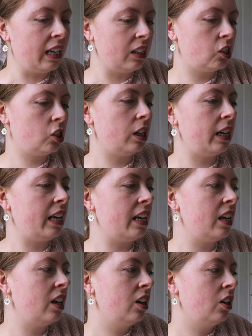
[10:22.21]

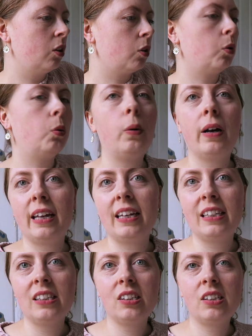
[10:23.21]
actually
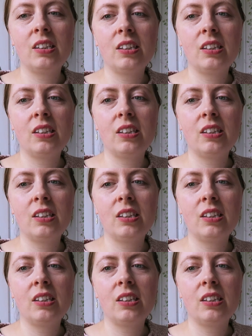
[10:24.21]
quite